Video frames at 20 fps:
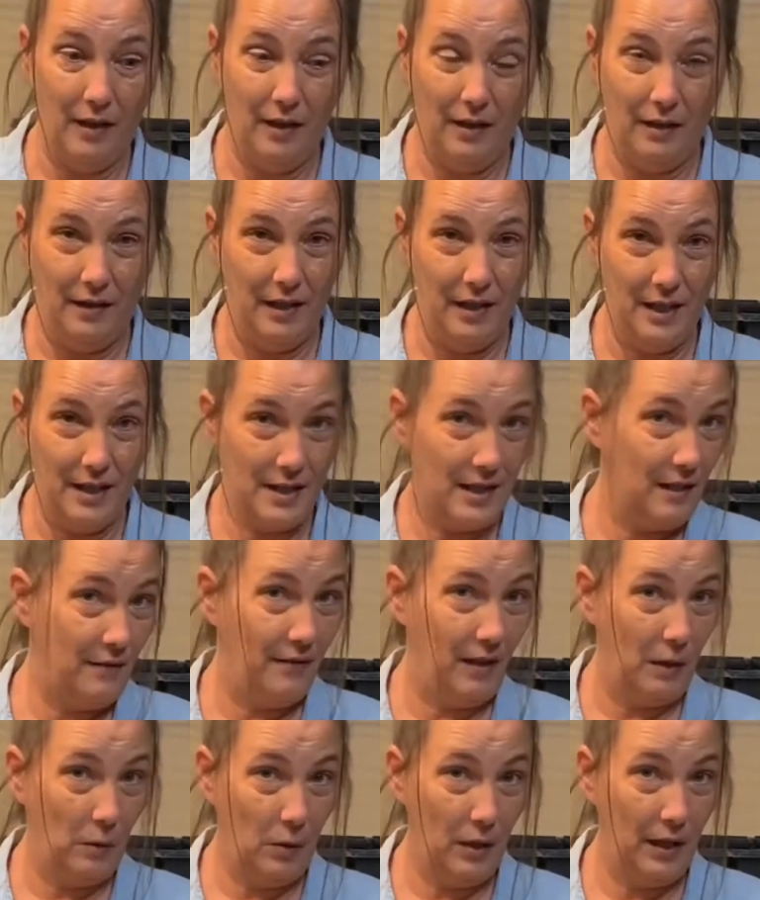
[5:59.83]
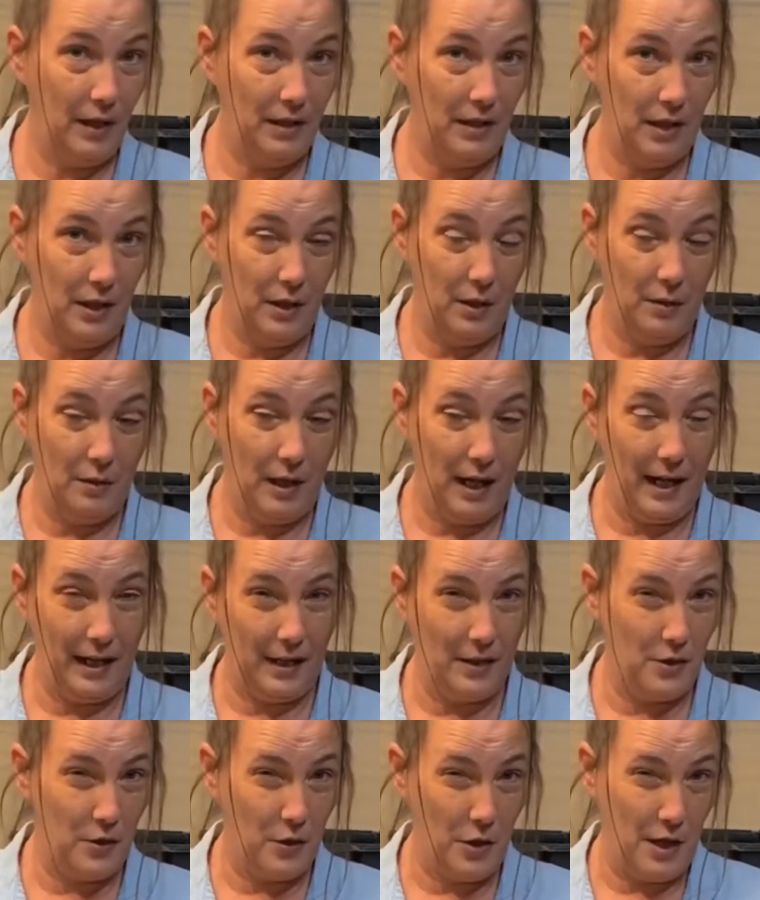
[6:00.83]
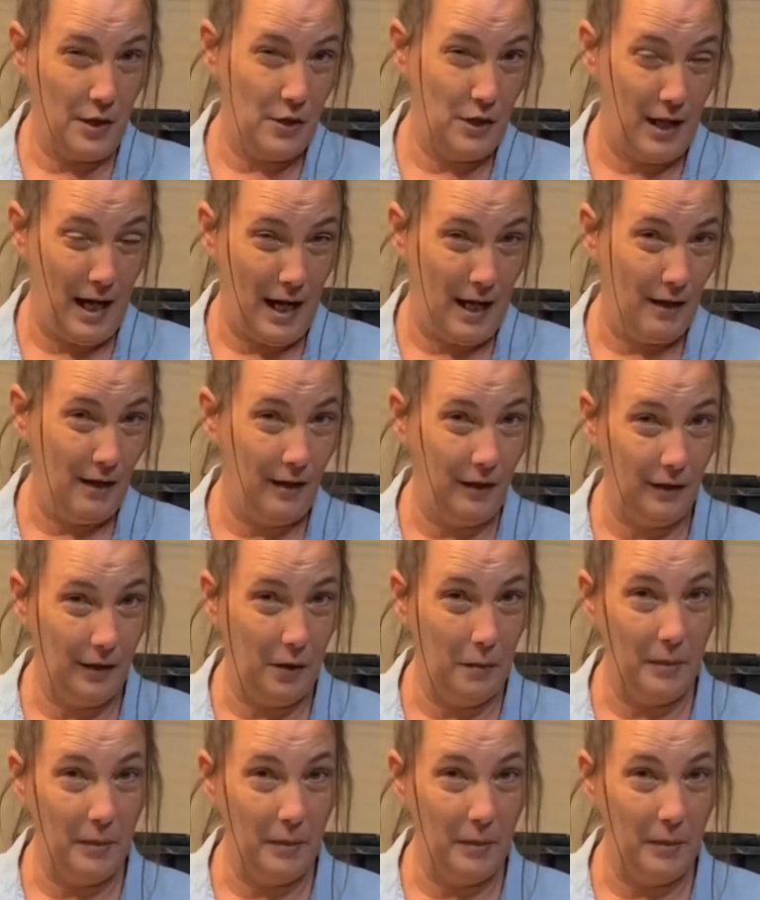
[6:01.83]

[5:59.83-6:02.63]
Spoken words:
This, if I wanted to, I could stretch it out a little